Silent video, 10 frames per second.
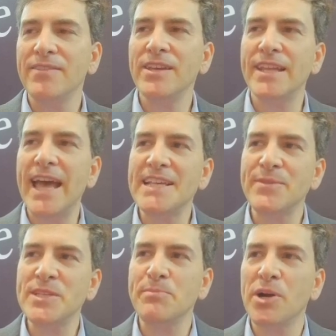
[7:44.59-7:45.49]
and last
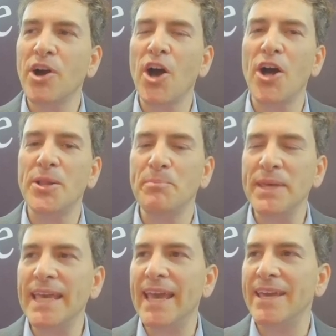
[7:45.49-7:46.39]
name is Bacall,
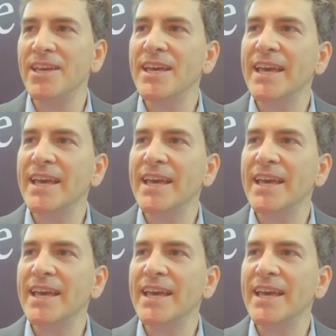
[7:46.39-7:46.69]
Bakall.